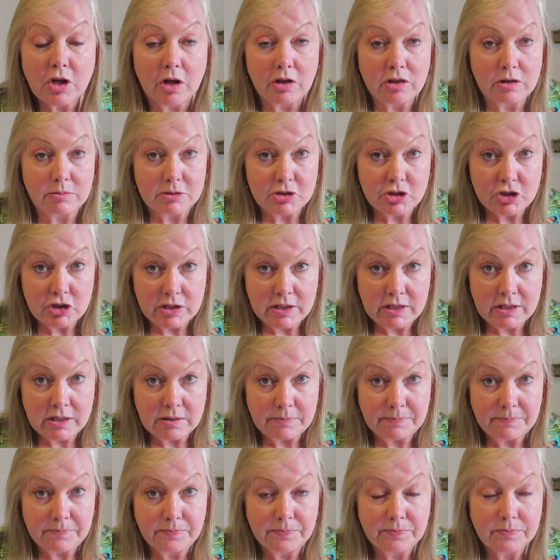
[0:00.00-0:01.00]
on the machine,
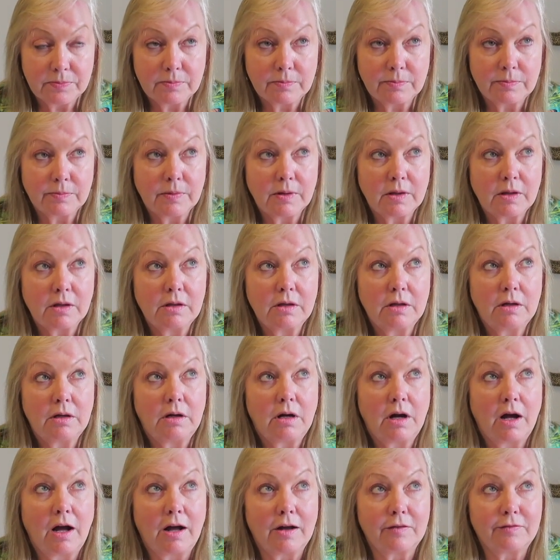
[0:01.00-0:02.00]

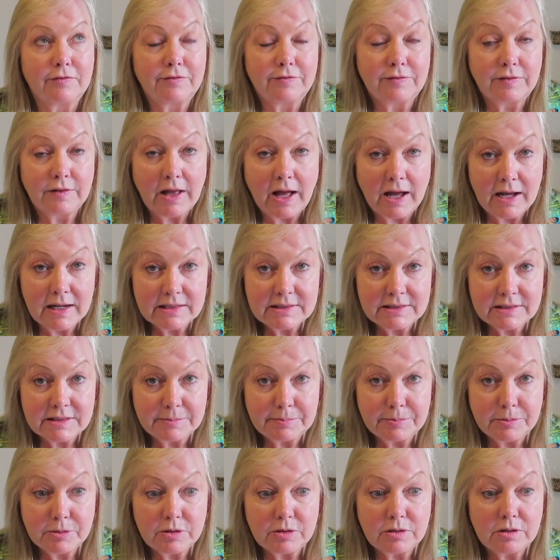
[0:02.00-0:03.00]
a fly
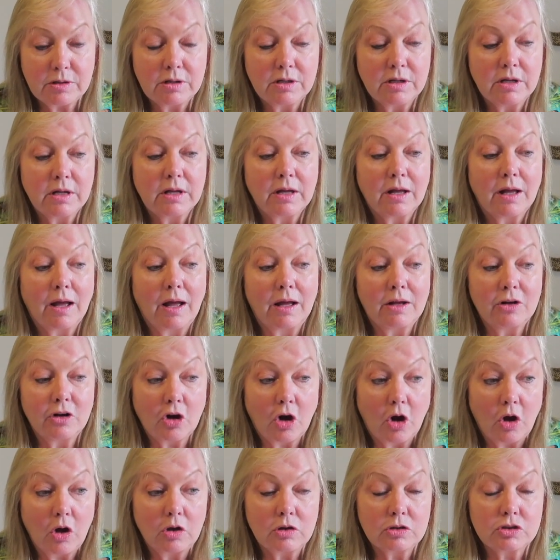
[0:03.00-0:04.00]
zipper,
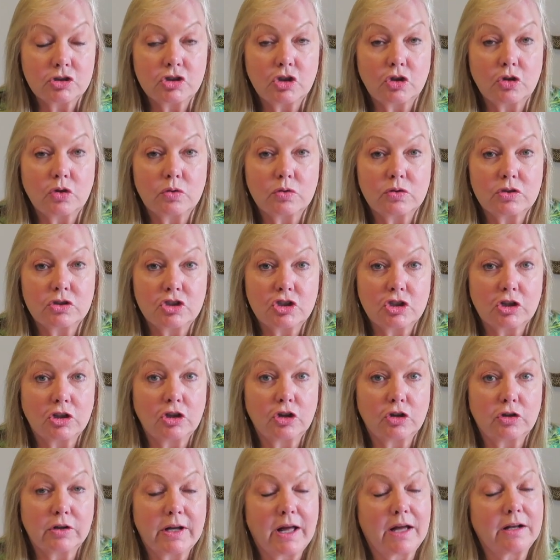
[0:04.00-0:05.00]
and also to
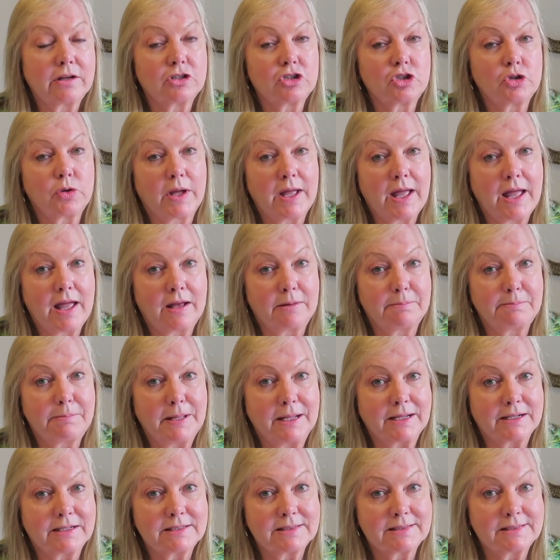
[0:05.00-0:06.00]
learn how to do a
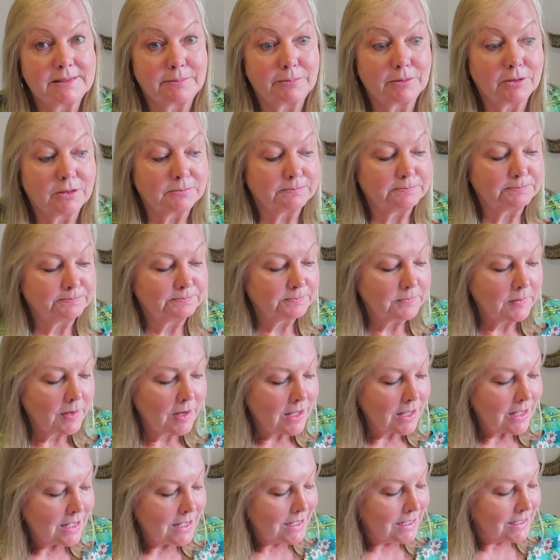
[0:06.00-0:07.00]
hand-picked zipper.
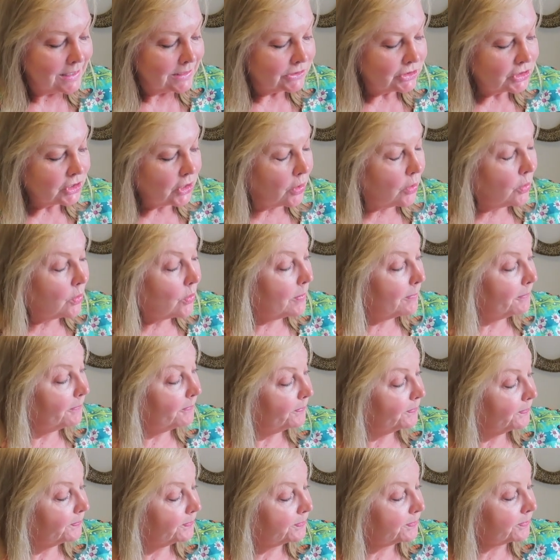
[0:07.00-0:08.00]
So,
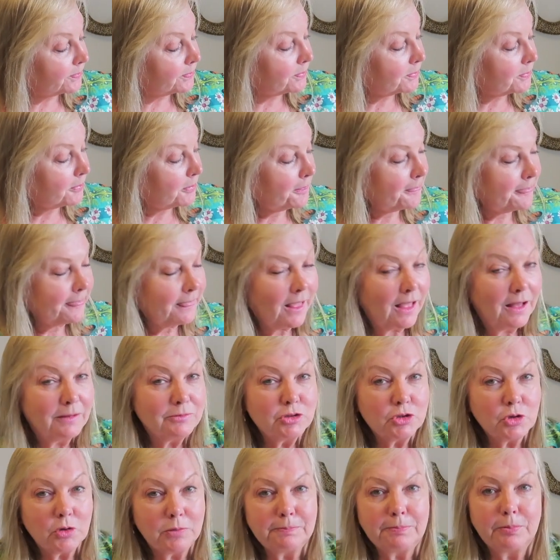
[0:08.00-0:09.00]

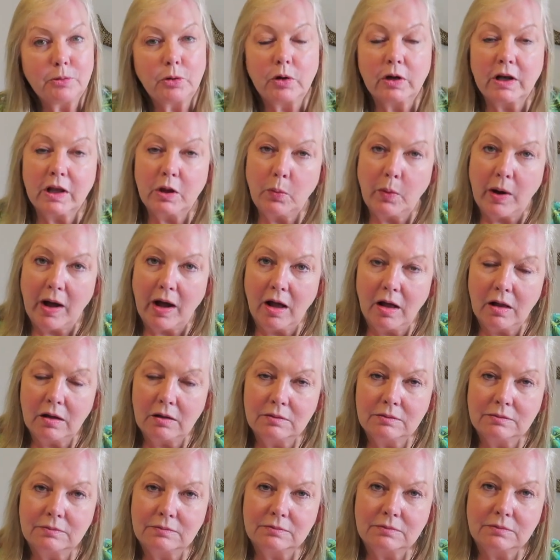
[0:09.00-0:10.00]
doing pretty
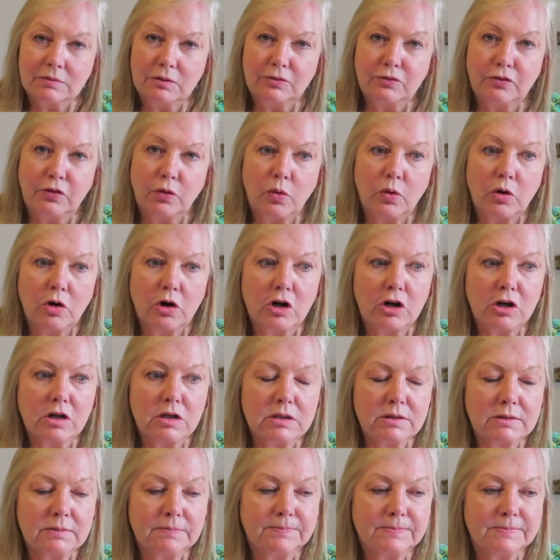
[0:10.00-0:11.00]
well
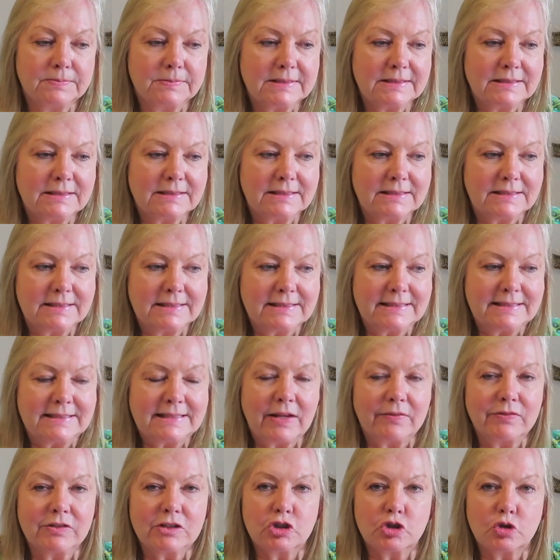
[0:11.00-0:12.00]
for
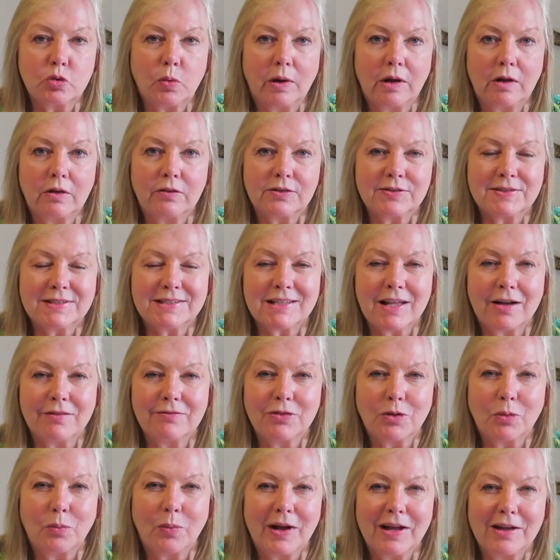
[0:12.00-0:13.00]
7/12 of
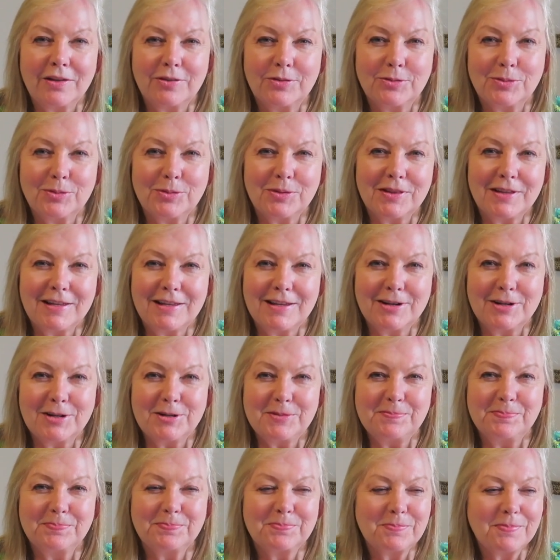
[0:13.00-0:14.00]
the way through the
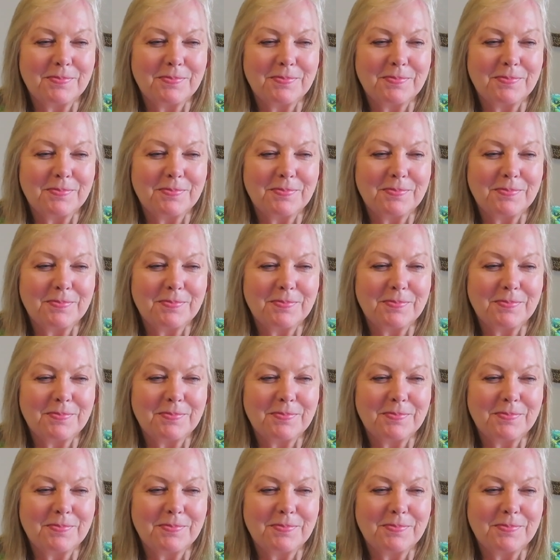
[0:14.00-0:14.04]
year.